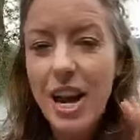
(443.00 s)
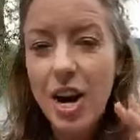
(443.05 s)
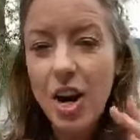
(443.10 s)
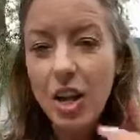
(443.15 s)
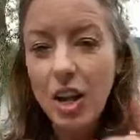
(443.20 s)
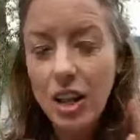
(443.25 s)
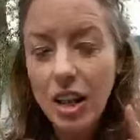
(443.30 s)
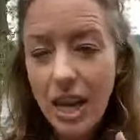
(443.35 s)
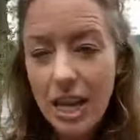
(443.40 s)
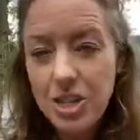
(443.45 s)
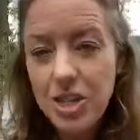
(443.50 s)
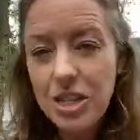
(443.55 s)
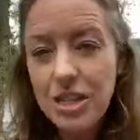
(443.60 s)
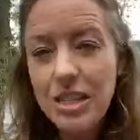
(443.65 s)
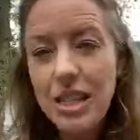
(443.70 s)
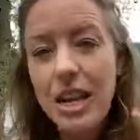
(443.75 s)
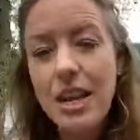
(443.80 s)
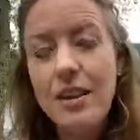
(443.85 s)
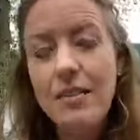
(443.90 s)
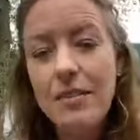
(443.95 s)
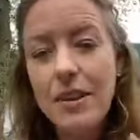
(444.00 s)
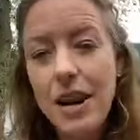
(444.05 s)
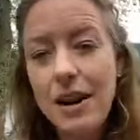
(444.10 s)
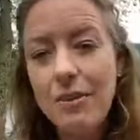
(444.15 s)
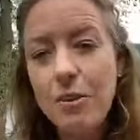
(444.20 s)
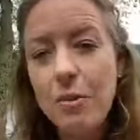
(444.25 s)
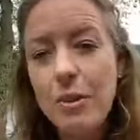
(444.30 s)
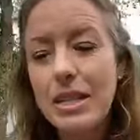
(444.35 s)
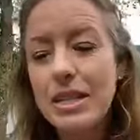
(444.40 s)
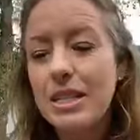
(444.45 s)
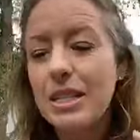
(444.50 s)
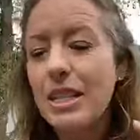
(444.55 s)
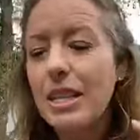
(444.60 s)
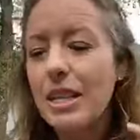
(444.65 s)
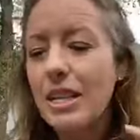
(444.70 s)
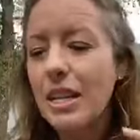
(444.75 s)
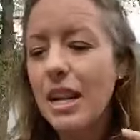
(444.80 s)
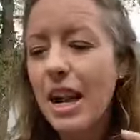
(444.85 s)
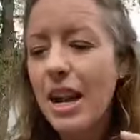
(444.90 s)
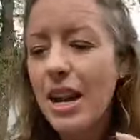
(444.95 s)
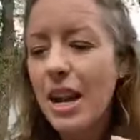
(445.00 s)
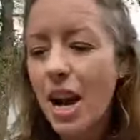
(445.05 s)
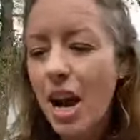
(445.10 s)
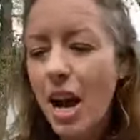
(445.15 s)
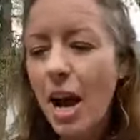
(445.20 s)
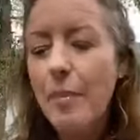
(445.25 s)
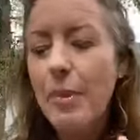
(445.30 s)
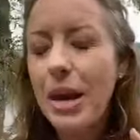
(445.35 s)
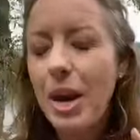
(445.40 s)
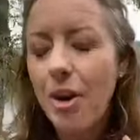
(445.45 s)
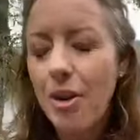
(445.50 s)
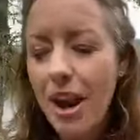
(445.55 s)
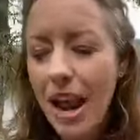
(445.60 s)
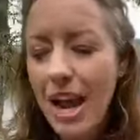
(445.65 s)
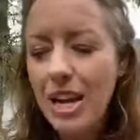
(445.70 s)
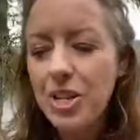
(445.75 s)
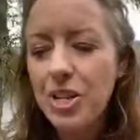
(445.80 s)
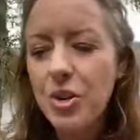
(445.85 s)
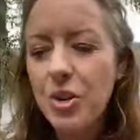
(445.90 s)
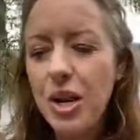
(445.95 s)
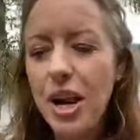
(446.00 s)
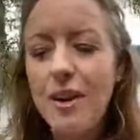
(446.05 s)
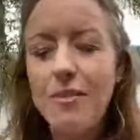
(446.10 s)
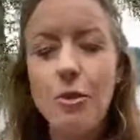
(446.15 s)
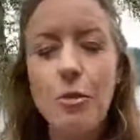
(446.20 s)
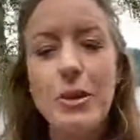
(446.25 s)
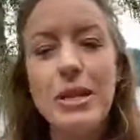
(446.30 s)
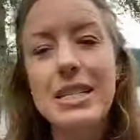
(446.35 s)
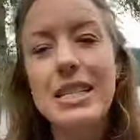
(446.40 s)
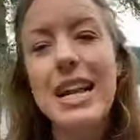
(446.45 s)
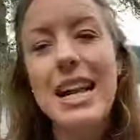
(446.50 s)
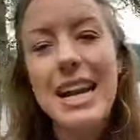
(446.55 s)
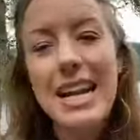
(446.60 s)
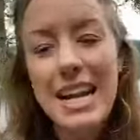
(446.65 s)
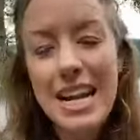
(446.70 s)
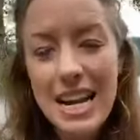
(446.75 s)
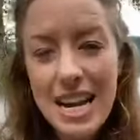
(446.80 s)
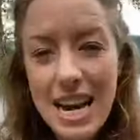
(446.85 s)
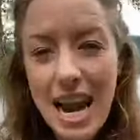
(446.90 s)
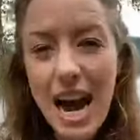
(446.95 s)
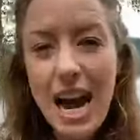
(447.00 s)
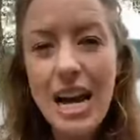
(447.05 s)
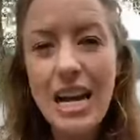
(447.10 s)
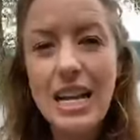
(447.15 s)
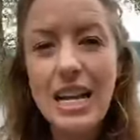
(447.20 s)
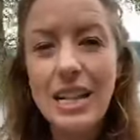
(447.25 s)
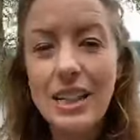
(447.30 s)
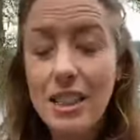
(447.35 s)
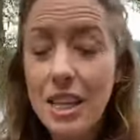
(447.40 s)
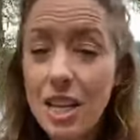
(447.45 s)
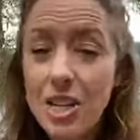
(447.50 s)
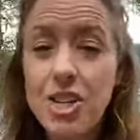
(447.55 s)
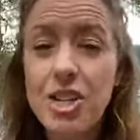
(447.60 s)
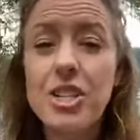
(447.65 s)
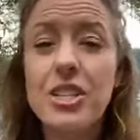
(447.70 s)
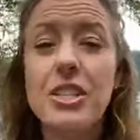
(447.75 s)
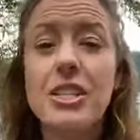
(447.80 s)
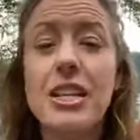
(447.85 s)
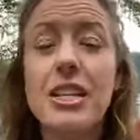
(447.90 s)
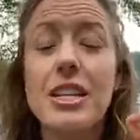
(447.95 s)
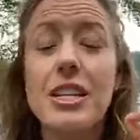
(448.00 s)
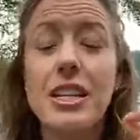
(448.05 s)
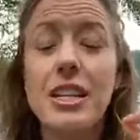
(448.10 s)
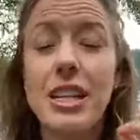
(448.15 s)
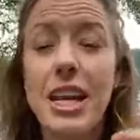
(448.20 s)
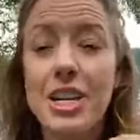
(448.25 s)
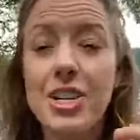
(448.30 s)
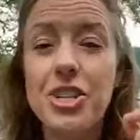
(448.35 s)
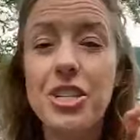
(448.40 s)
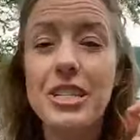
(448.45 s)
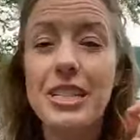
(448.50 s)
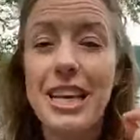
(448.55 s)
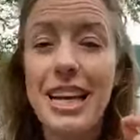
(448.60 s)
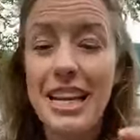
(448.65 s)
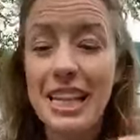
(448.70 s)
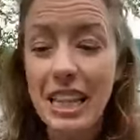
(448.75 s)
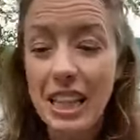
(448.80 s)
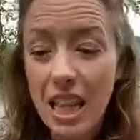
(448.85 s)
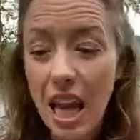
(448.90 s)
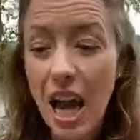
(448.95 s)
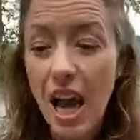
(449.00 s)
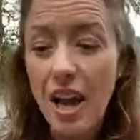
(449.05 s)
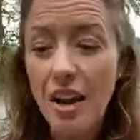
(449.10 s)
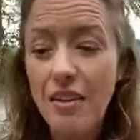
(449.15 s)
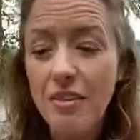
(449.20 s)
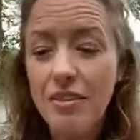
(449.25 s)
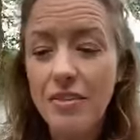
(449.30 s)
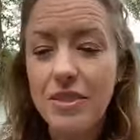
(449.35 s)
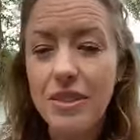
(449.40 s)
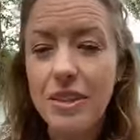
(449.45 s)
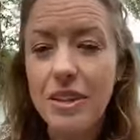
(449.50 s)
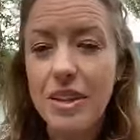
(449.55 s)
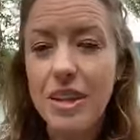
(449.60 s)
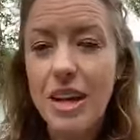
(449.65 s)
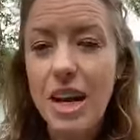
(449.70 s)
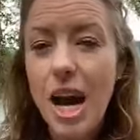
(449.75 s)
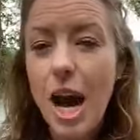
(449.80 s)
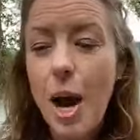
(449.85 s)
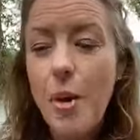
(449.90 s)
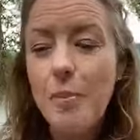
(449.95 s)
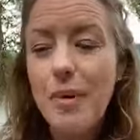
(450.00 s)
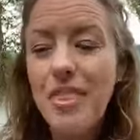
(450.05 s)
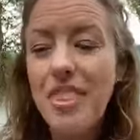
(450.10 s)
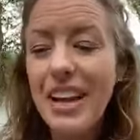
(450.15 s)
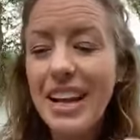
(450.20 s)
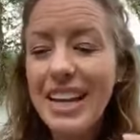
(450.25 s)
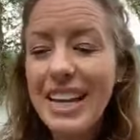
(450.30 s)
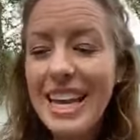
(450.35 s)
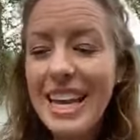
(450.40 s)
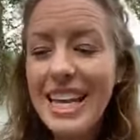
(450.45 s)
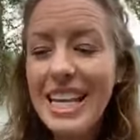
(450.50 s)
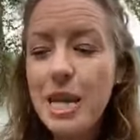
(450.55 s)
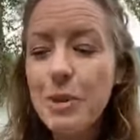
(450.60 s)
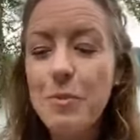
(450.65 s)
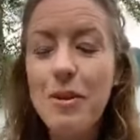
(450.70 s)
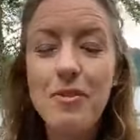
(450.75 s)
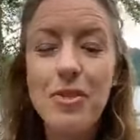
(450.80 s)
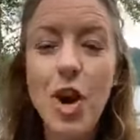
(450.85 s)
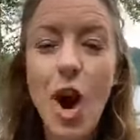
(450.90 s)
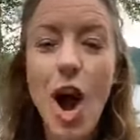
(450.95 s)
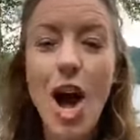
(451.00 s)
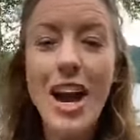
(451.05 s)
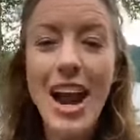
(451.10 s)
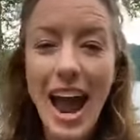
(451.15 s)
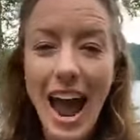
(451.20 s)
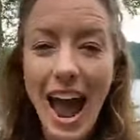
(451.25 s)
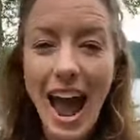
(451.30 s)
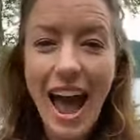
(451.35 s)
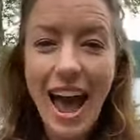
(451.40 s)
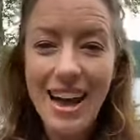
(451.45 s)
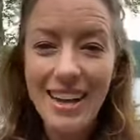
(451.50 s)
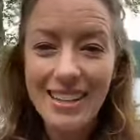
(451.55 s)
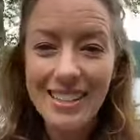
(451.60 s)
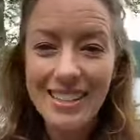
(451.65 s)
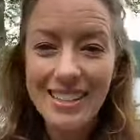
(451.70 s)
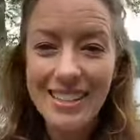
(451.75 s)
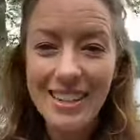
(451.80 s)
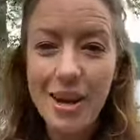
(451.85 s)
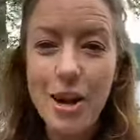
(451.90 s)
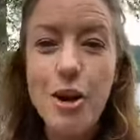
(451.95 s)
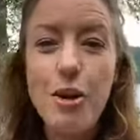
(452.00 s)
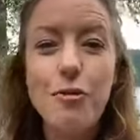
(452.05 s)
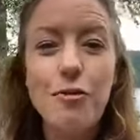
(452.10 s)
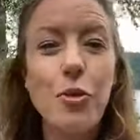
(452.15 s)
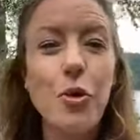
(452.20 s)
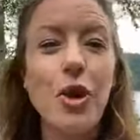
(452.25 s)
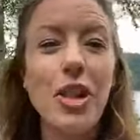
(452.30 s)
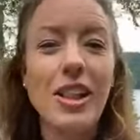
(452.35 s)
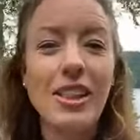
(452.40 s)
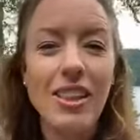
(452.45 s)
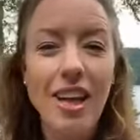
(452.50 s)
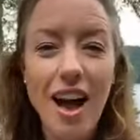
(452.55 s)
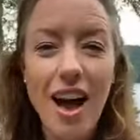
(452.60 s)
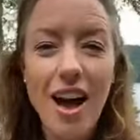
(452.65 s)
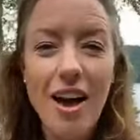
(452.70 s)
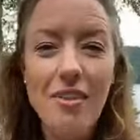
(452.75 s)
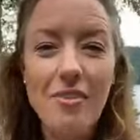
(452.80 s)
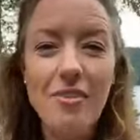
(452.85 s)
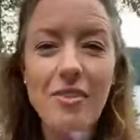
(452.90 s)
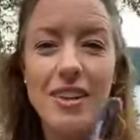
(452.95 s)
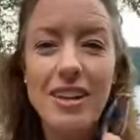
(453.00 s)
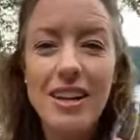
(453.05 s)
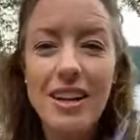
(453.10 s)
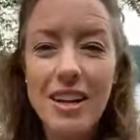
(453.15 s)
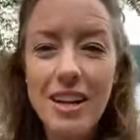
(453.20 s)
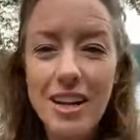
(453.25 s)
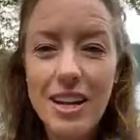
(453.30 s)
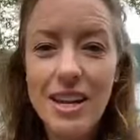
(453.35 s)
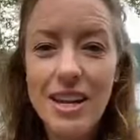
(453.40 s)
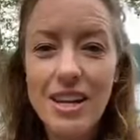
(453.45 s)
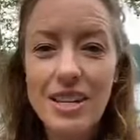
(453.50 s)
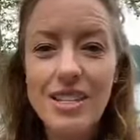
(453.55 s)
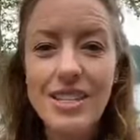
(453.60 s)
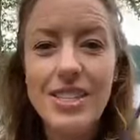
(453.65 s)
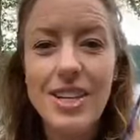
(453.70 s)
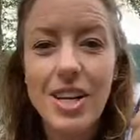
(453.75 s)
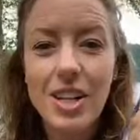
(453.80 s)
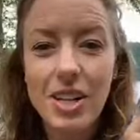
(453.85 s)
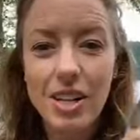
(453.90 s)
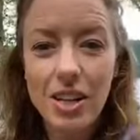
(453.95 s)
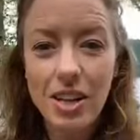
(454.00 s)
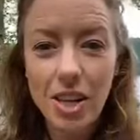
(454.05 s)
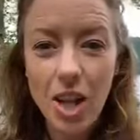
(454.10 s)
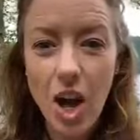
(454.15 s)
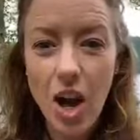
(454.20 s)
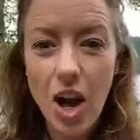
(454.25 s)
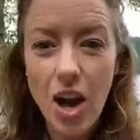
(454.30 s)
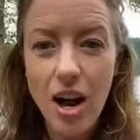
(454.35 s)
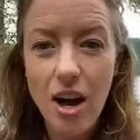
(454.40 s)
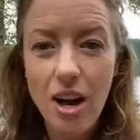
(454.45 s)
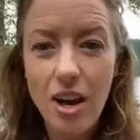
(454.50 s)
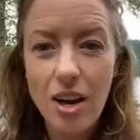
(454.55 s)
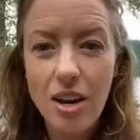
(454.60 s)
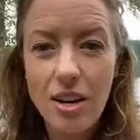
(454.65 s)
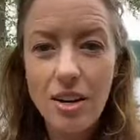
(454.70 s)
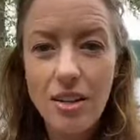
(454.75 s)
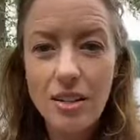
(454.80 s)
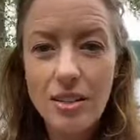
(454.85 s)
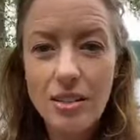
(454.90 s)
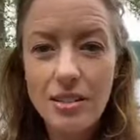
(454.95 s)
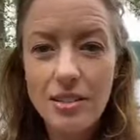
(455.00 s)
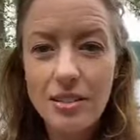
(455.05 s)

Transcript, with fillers: And our legislative governments cannot, I mean, our national governments cannot legis legislate love. But the kingdom of God has, for love is law.